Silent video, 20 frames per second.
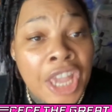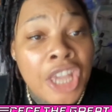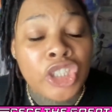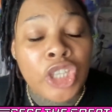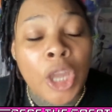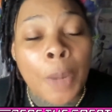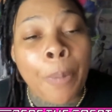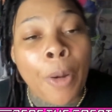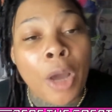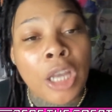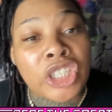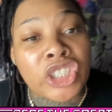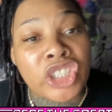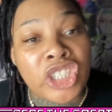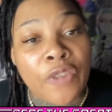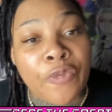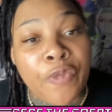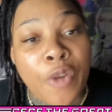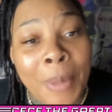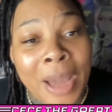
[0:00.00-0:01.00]
She pulling
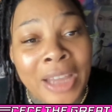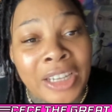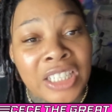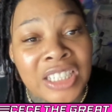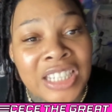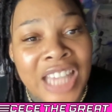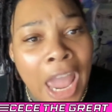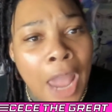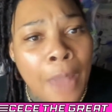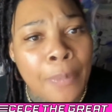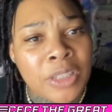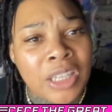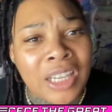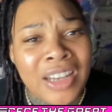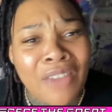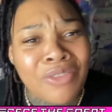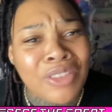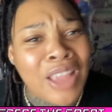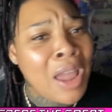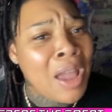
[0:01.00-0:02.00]
shit from under tables and
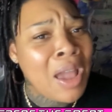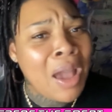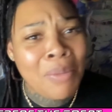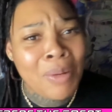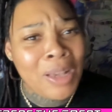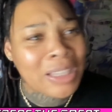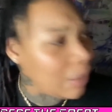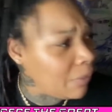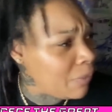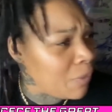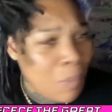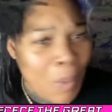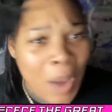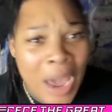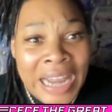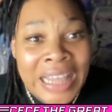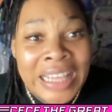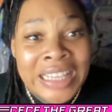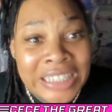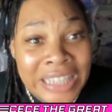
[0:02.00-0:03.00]
everything. What
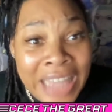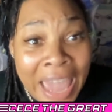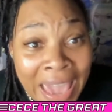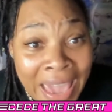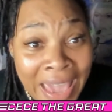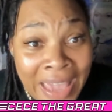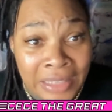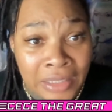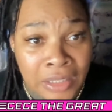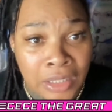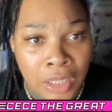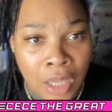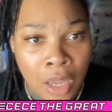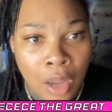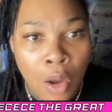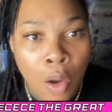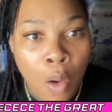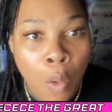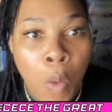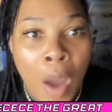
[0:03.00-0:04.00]
is this?
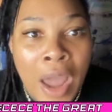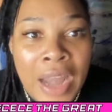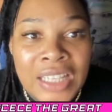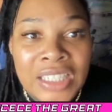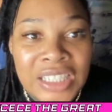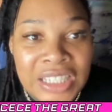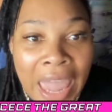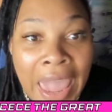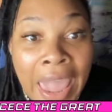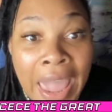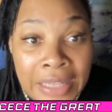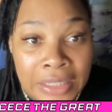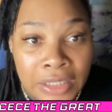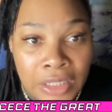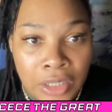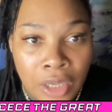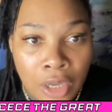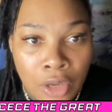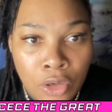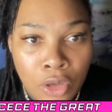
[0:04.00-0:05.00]
What is this?
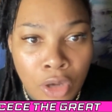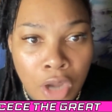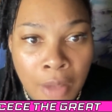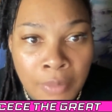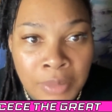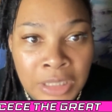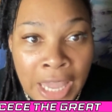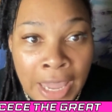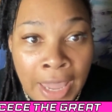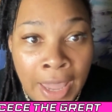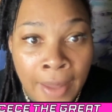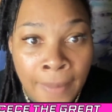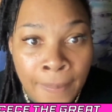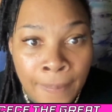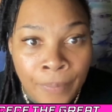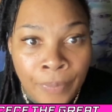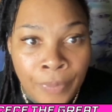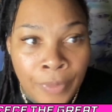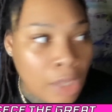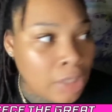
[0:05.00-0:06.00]
You know what I'm saying?
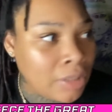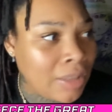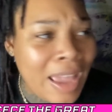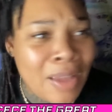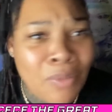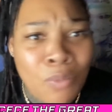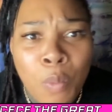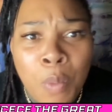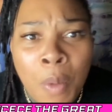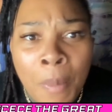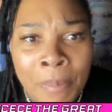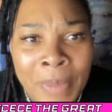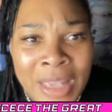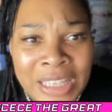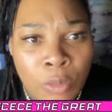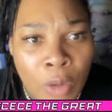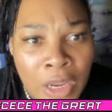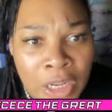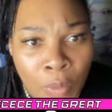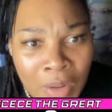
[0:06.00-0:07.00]
Like,
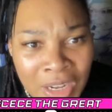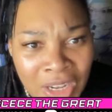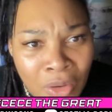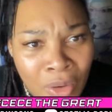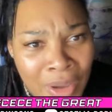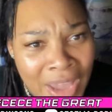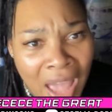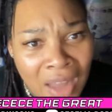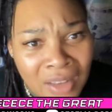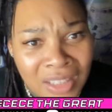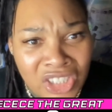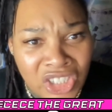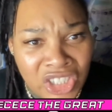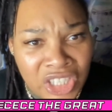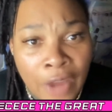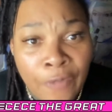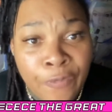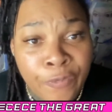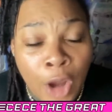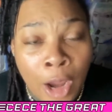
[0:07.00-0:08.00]
Miss Wendy, where you get all this
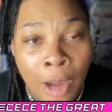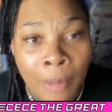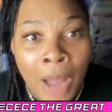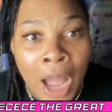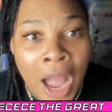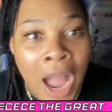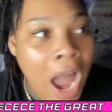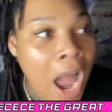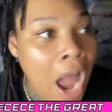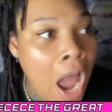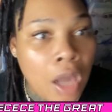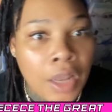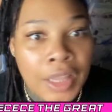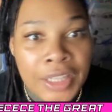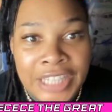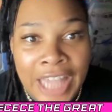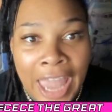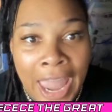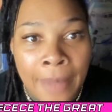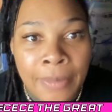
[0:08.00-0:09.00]
shit from? All the
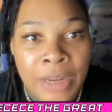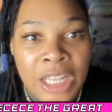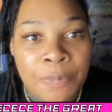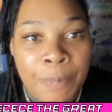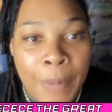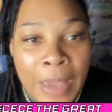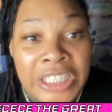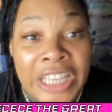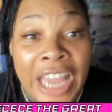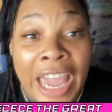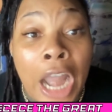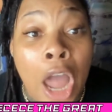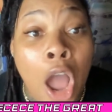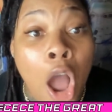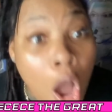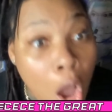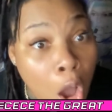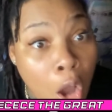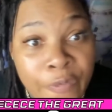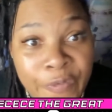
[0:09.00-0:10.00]
time, this bitch got a
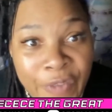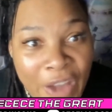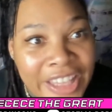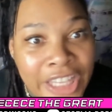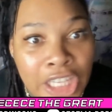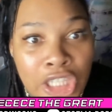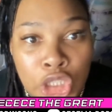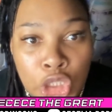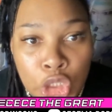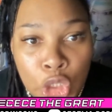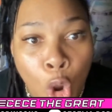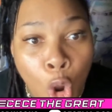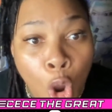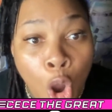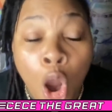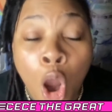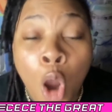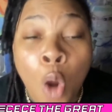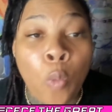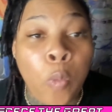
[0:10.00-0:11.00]
whole fucking
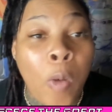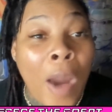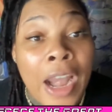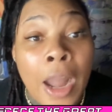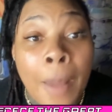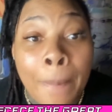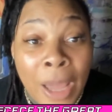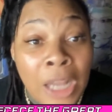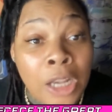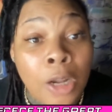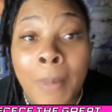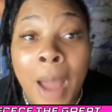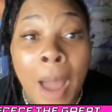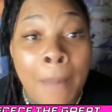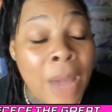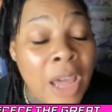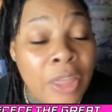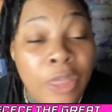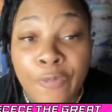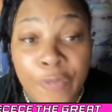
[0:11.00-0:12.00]
store right up under my
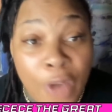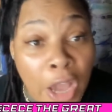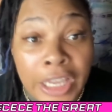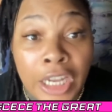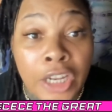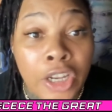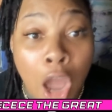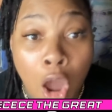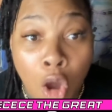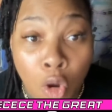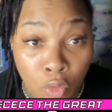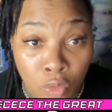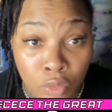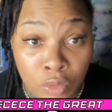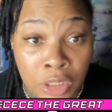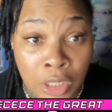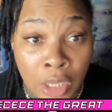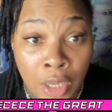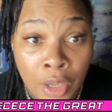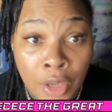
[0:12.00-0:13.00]
motherfucking
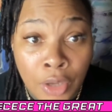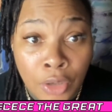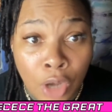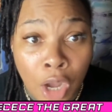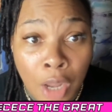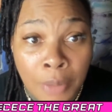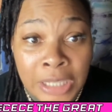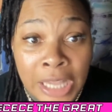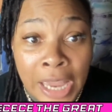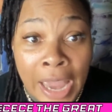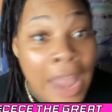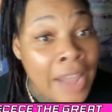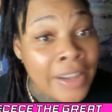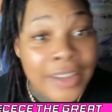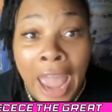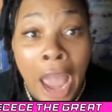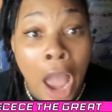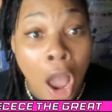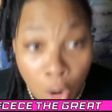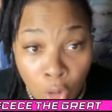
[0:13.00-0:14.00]
nose. You know what I'm saying?
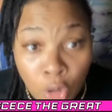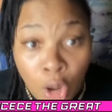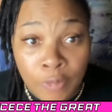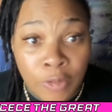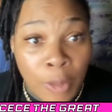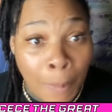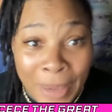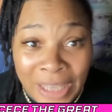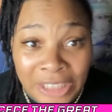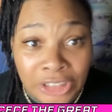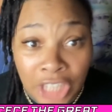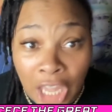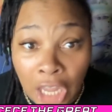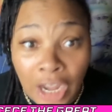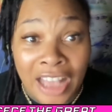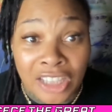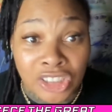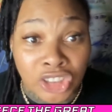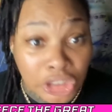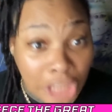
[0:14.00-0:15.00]
Now, I don't know if the bitch thought
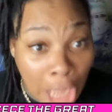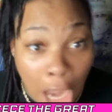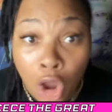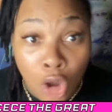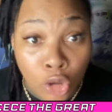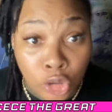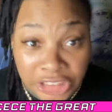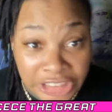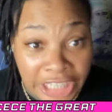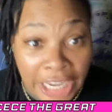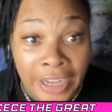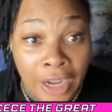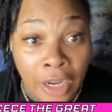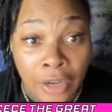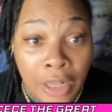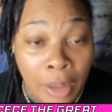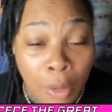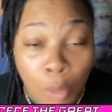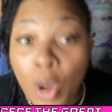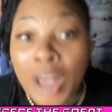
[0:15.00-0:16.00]
I stole shit
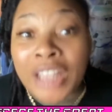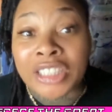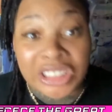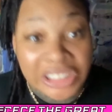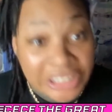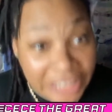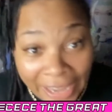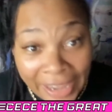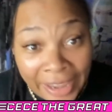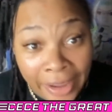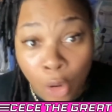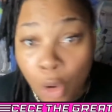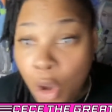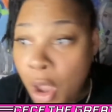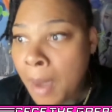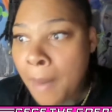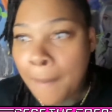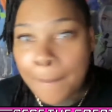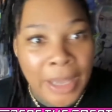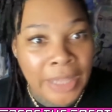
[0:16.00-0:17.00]
and was steal,
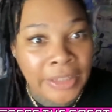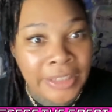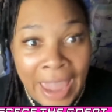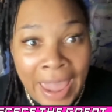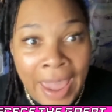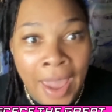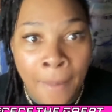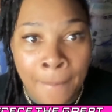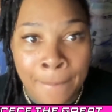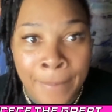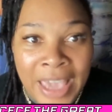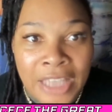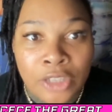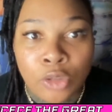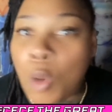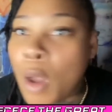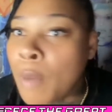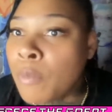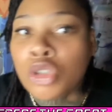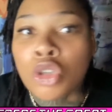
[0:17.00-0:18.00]
but damn, bitch,
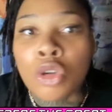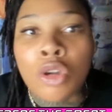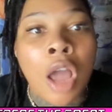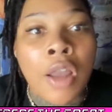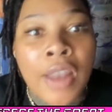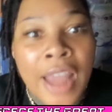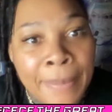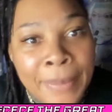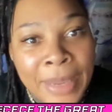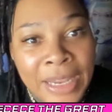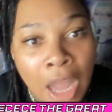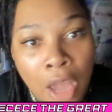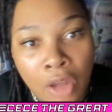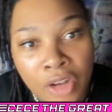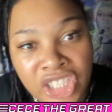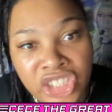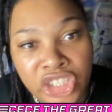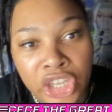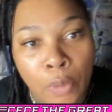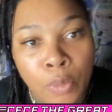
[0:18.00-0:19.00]
when was you gonna let me know
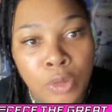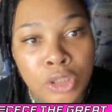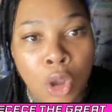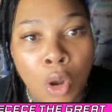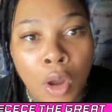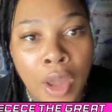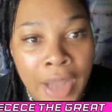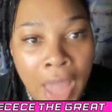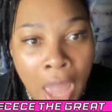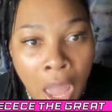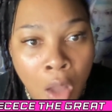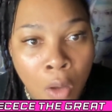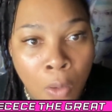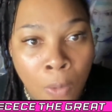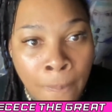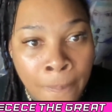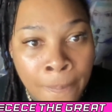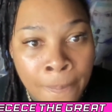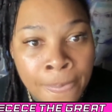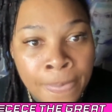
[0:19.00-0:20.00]
this shit was going
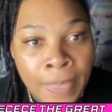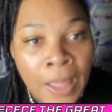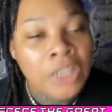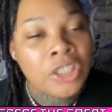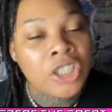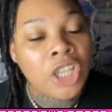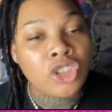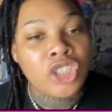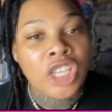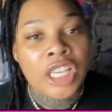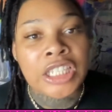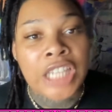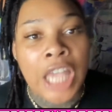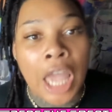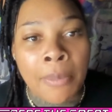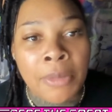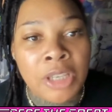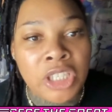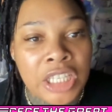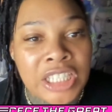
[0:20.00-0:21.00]
on? So she
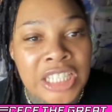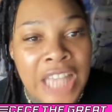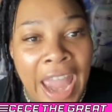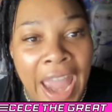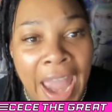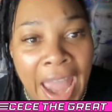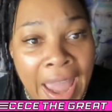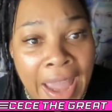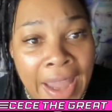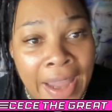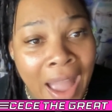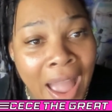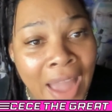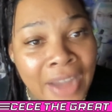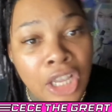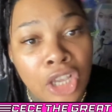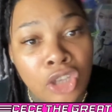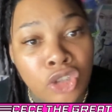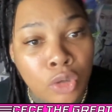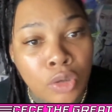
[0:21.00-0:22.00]
tell me, she say, hey, I
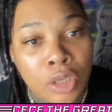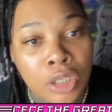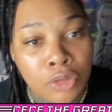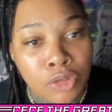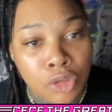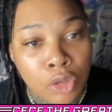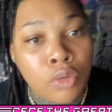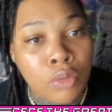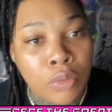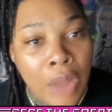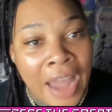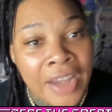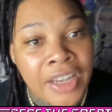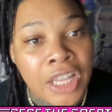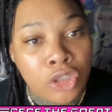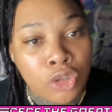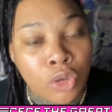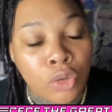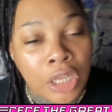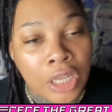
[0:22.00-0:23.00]
need
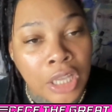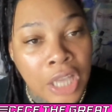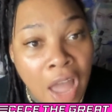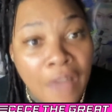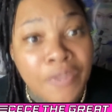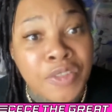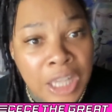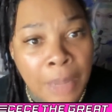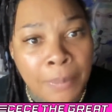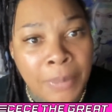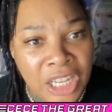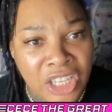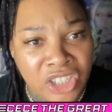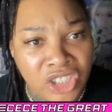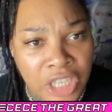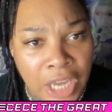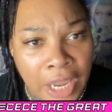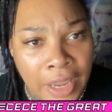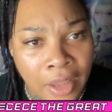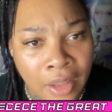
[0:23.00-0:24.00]
you to cuff some of this
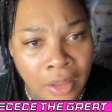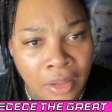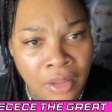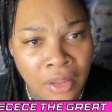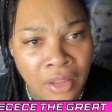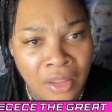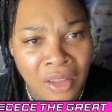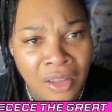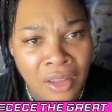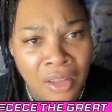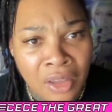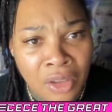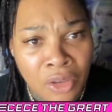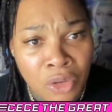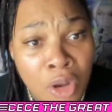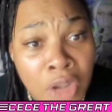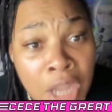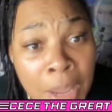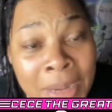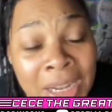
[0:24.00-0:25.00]
shit.
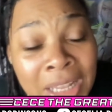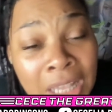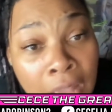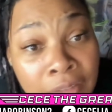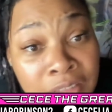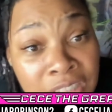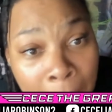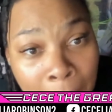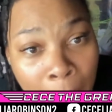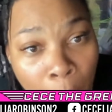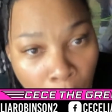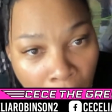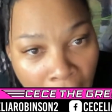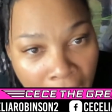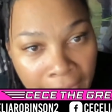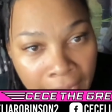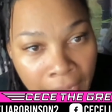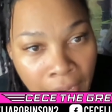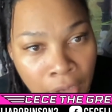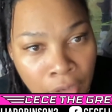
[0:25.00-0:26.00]
You need me to cuff some of
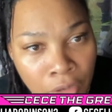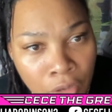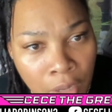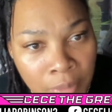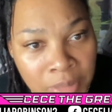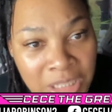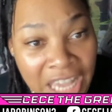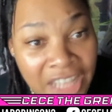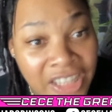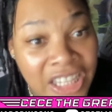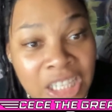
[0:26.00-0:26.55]
what? You know what I'm saying?